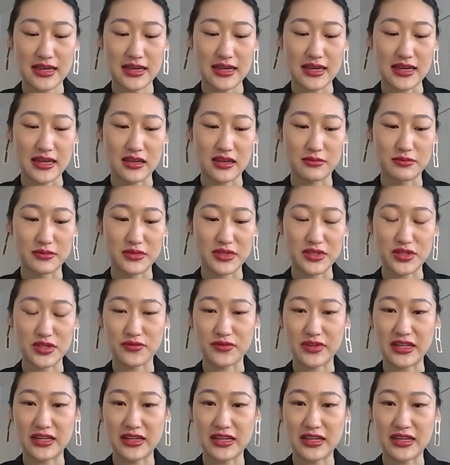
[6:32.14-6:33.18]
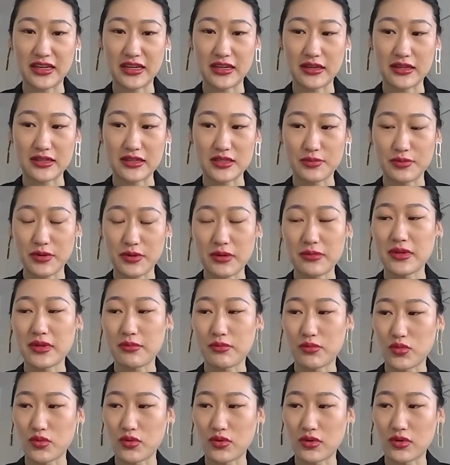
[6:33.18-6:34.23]
it's probably
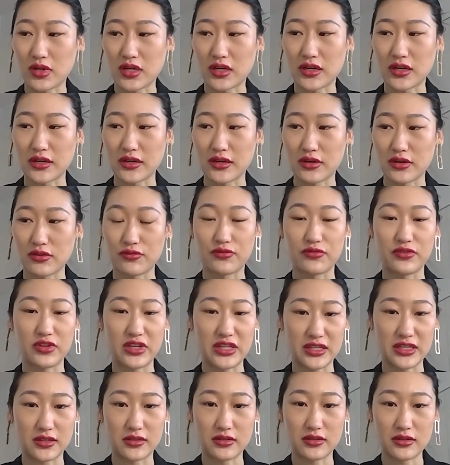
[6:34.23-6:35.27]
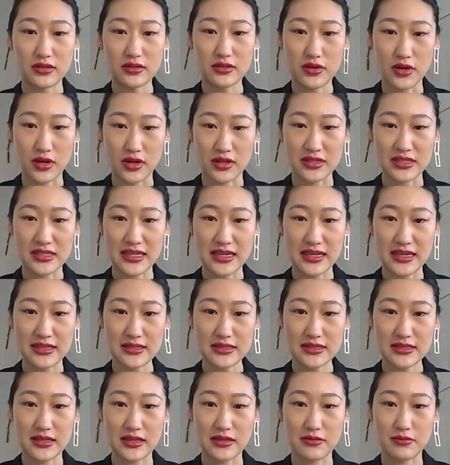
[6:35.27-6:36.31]
more real
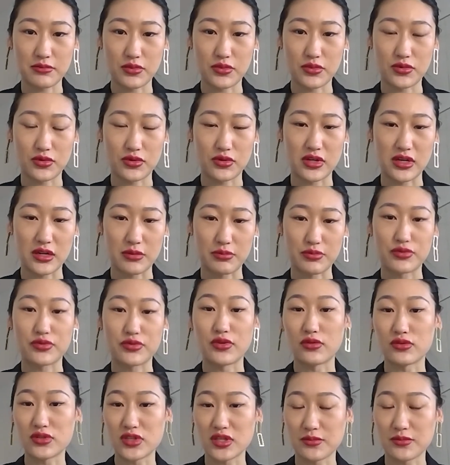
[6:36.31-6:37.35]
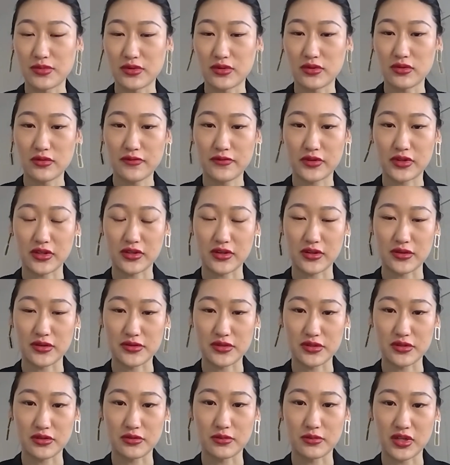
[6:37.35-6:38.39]
content and more approachable for the
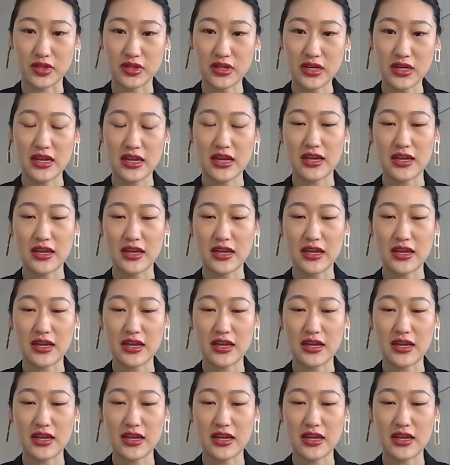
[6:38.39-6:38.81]
consumer.